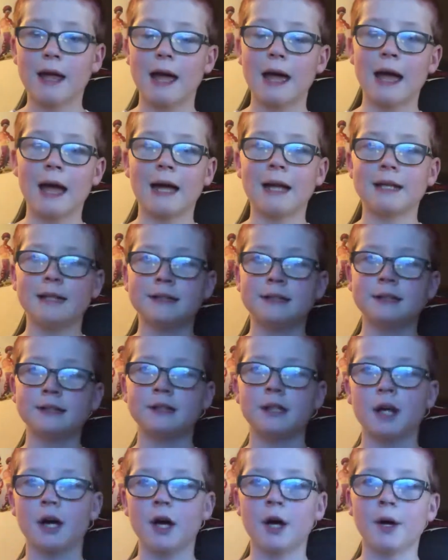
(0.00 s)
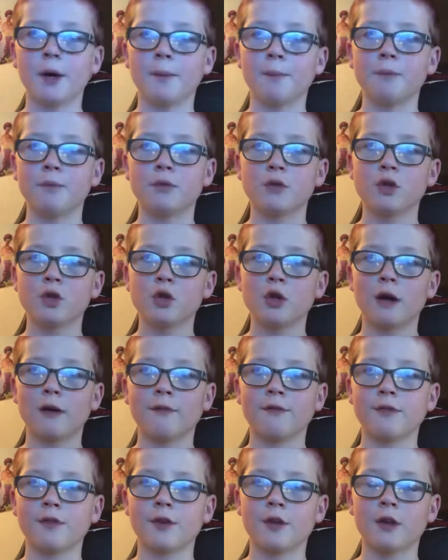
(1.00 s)
and you have
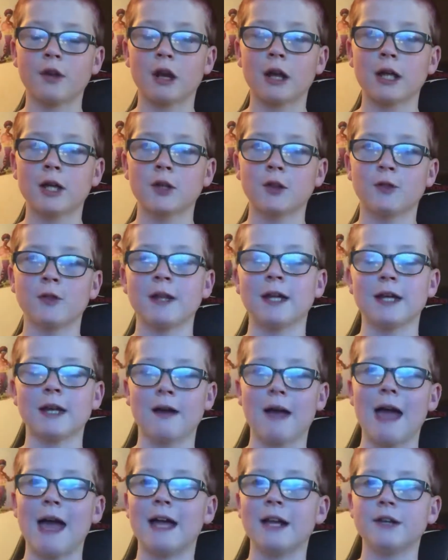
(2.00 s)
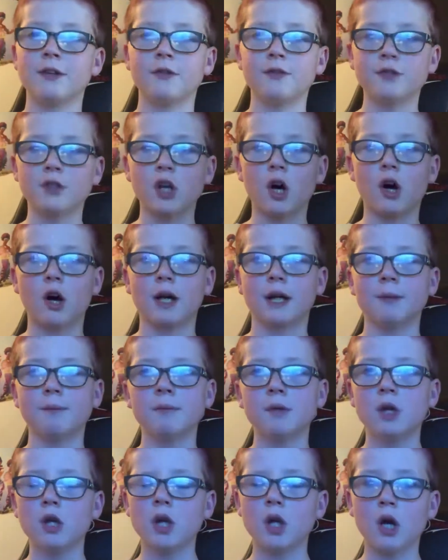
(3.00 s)
to like think ahead of time
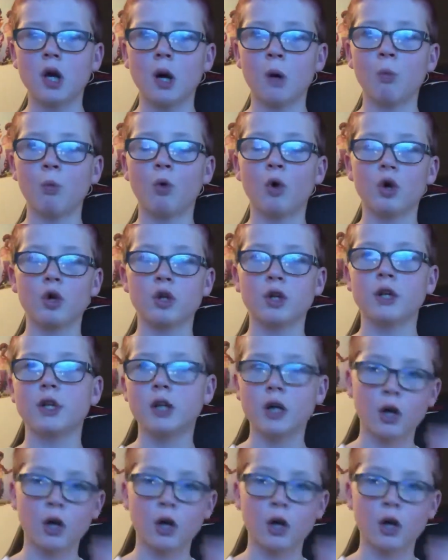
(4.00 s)
and what could